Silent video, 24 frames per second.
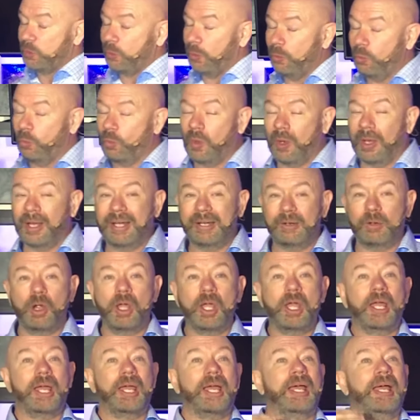when one
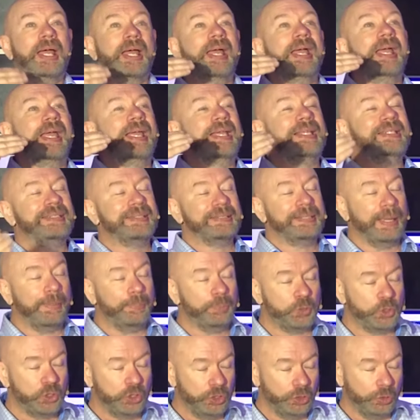
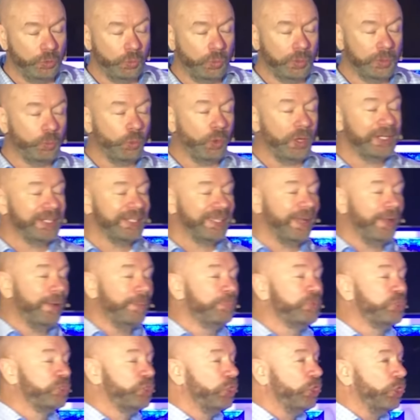accepts you, when one
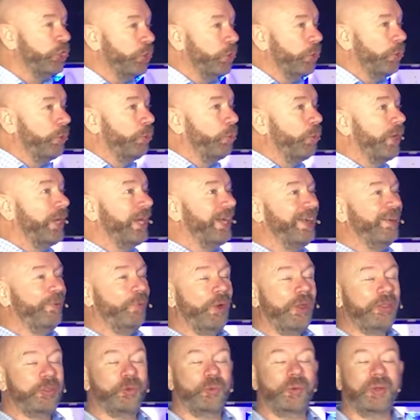comes to you, and when
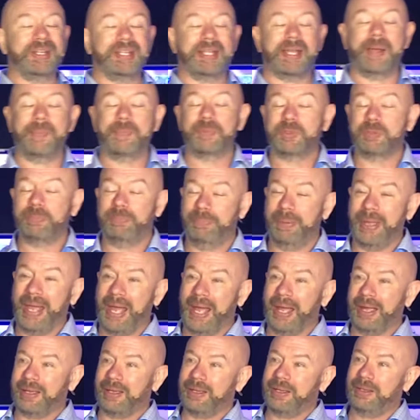another one comes
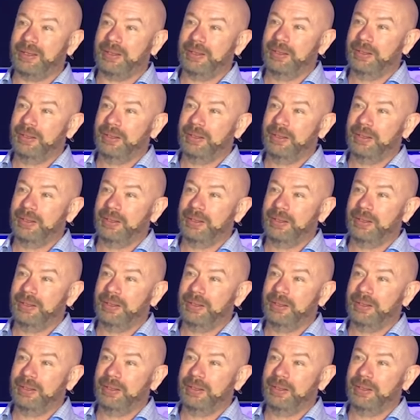back.